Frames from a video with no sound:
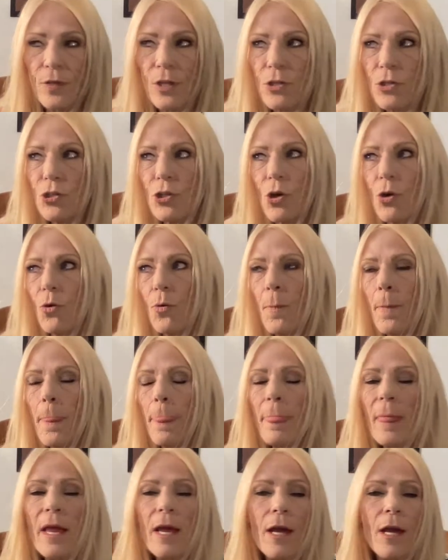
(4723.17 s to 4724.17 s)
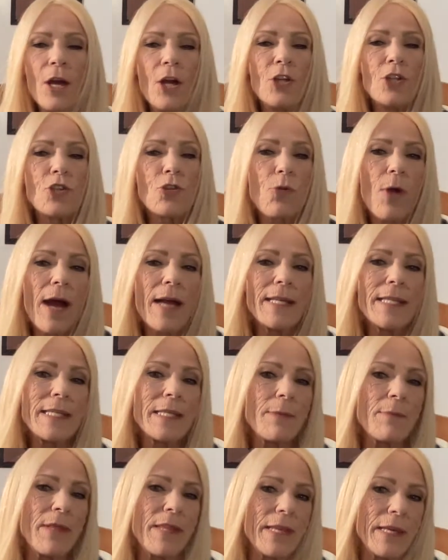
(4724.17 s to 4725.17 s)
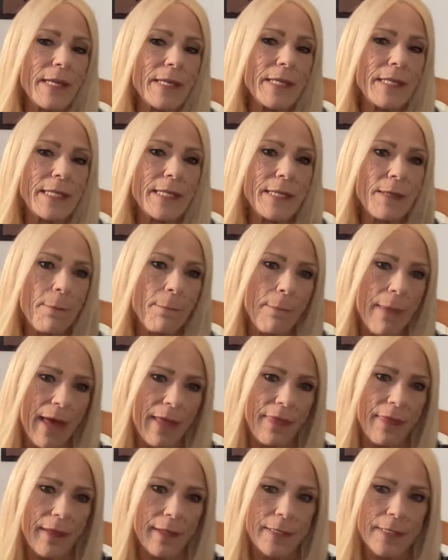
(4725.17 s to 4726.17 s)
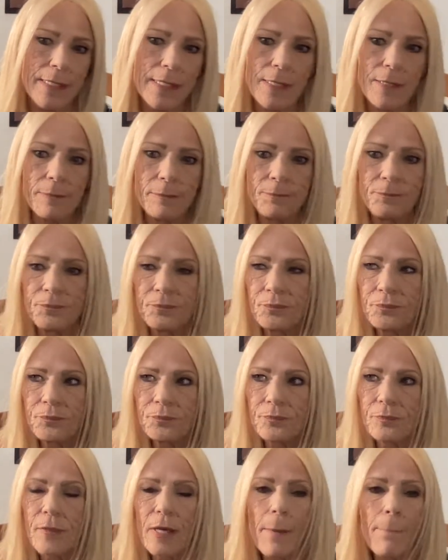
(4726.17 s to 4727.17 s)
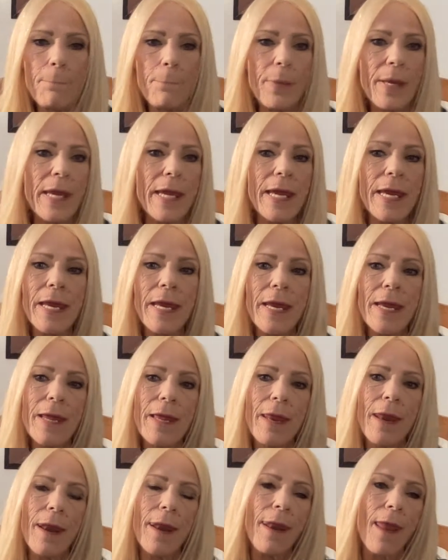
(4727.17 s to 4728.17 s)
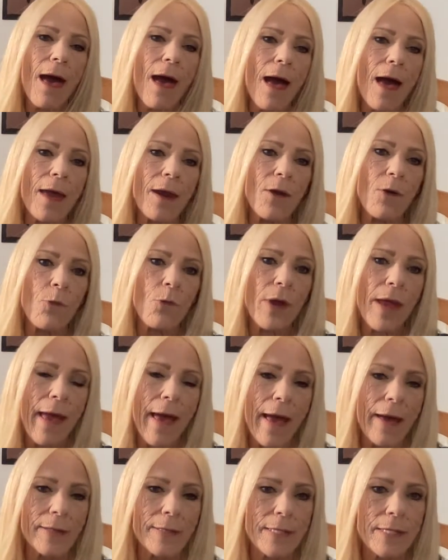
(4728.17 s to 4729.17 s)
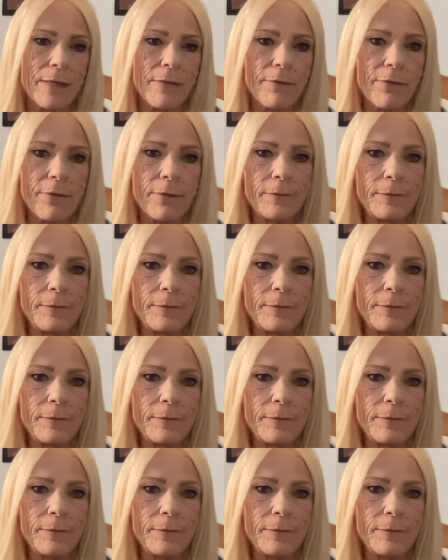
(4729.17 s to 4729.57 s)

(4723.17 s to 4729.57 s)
So try some of these methods. Be non-reactive.